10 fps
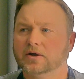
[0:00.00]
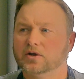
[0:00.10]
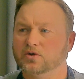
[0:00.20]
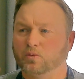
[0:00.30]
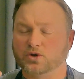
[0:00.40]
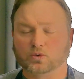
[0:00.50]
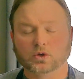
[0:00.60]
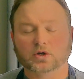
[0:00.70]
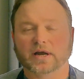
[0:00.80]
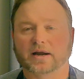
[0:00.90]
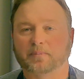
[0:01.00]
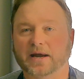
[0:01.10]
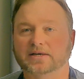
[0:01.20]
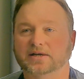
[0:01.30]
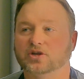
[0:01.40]
when you look at a
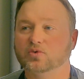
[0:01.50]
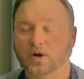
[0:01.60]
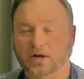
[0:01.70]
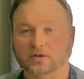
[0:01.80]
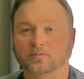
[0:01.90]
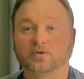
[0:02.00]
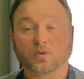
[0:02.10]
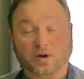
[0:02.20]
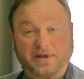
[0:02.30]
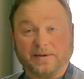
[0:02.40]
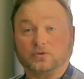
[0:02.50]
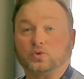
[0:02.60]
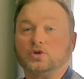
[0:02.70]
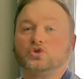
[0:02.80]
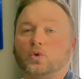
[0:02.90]
painting, you want to be able to
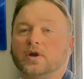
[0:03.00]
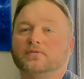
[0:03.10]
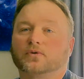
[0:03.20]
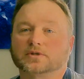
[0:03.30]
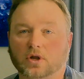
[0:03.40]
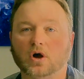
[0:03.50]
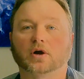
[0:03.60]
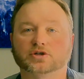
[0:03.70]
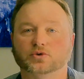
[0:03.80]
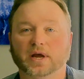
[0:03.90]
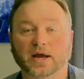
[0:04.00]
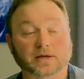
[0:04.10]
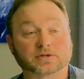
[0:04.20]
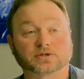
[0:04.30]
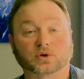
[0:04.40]
enjoy it for as long as you
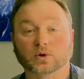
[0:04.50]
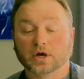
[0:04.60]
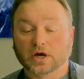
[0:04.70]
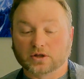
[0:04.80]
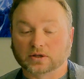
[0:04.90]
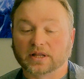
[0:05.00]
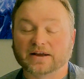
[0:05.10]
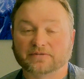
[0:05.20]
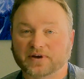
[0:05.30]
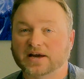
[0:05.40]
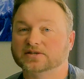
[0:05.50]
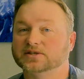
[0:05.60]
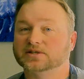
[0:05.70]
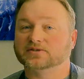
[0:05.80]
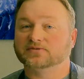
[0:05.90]
can. So the
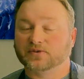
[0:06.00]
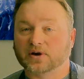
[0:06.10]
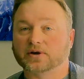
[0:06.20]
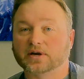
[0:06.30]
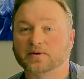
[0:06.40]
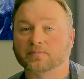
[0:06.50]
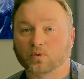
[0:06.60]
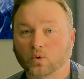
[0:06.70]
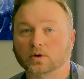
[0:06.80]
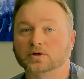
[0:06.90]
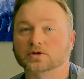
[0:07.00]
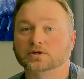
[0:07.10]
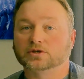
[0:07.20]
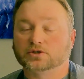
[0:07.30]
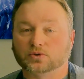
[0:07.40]
Lightfastness is very important
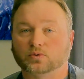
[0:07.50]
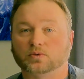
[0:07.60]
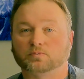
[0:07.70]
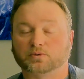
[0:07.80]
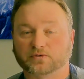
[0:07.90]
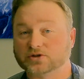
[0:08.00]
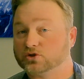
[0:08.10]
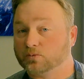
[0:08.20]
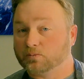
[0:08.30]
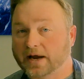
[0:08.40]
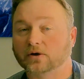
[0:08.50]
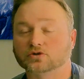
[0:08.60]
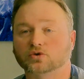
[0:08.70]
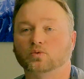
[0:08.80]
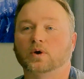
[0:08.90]
to professional painters
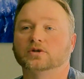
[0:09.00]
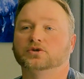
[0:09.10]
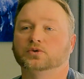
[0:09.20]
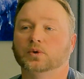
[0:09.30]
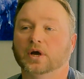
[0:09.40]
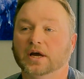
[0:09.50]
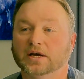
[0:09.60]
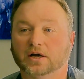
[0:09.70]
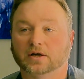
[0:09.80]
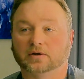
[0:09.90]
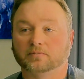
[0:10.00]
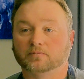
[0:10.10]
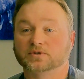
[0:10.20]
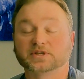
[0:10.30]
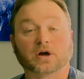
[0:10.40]
who want to
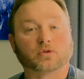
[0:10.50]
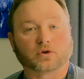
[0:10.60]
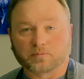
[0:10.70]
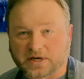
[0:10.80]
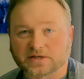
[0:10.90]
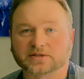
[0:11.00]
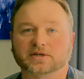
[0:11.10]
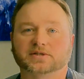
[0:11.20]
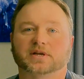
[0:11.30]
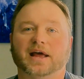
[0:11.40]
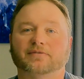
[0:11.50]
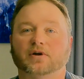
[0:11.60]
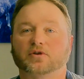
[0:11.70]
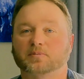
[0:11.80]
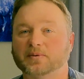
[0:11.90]
sell their pieces and have
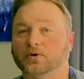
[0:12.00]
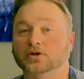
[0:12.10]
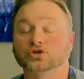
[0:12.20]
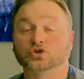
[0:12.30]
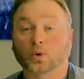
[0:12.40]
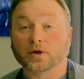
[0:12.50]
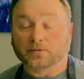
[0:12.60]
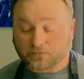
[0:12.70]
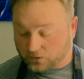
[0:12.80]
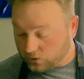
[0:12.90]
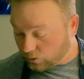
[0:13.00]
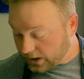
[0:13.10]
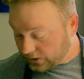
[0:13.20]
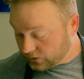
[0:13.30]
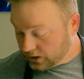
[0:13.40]
other people enjoy them for a
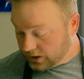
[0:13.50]
while.